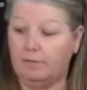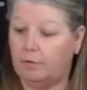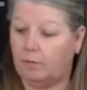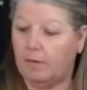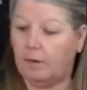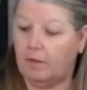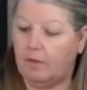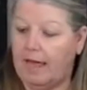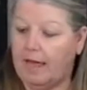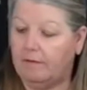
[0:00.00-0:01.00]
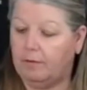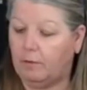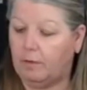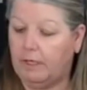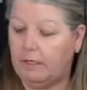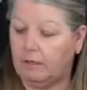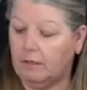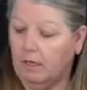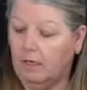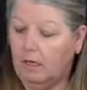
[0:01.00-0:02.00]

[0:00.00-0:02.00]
if you remember that, if you were here.